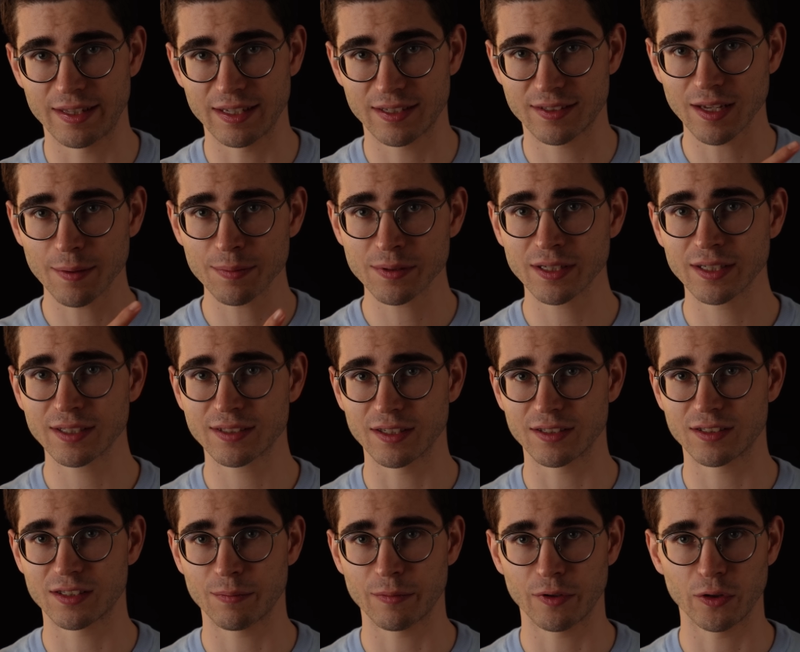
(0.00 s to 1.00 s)
This subsidy
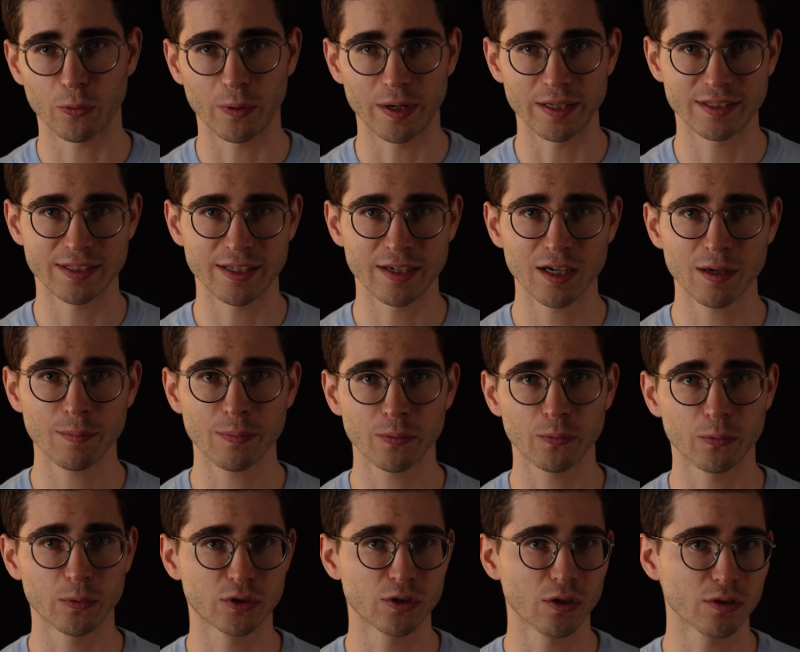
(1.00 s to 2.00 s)
system and the way it's set up
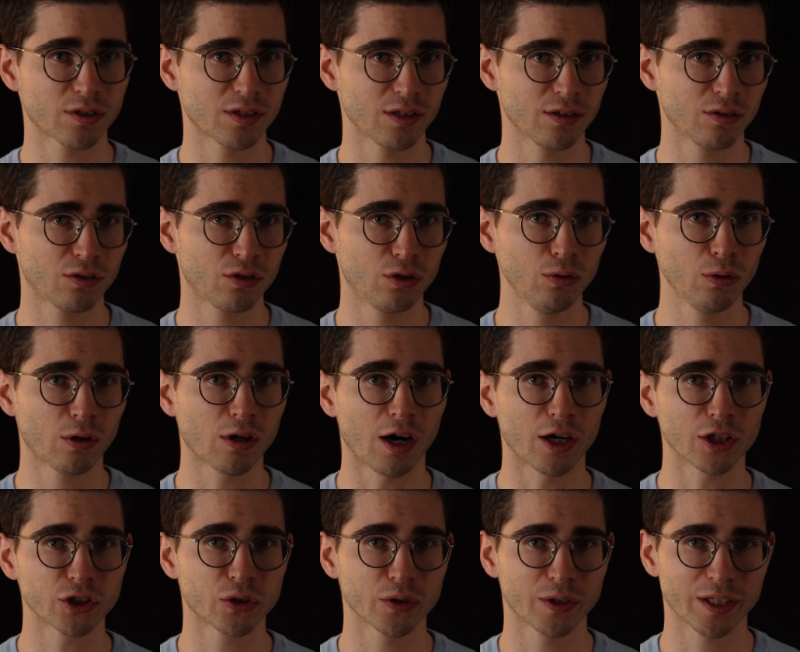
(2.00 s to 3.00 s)
results in two
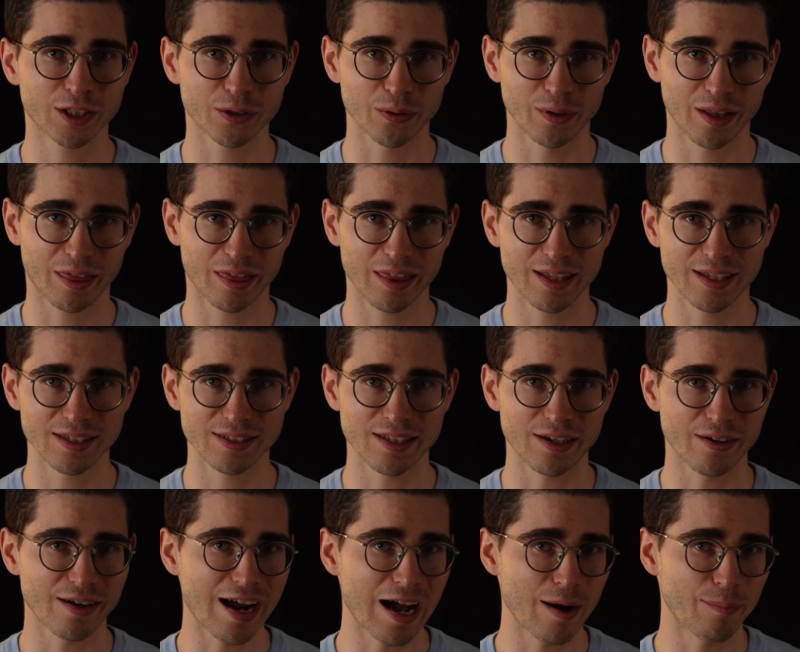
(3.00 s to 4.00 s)
contradictory things
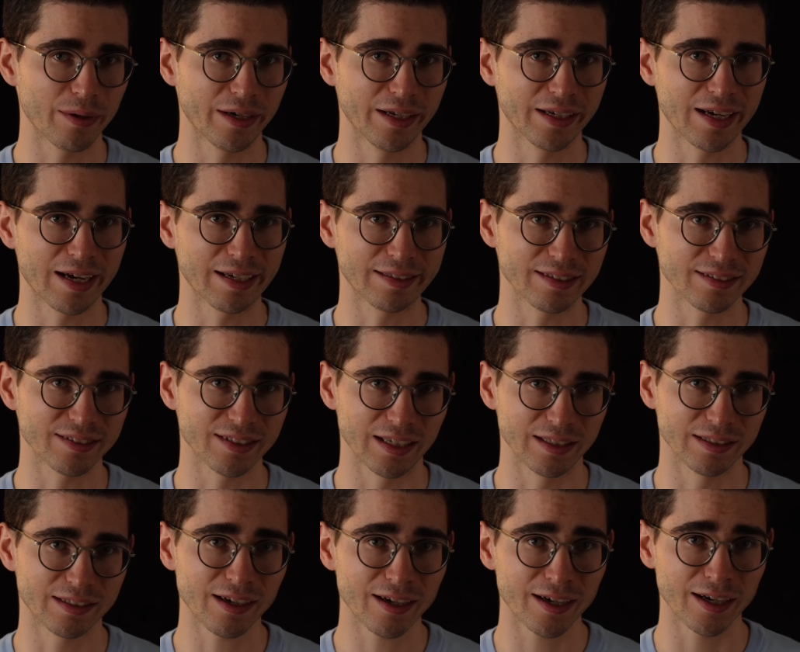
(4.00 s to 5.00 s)
that are happening at the
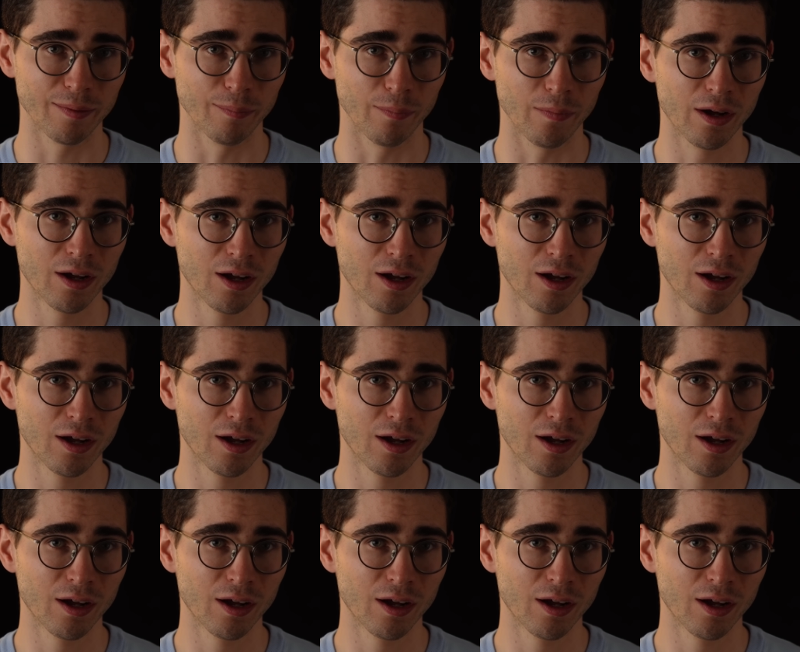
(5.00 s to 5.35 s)
same time.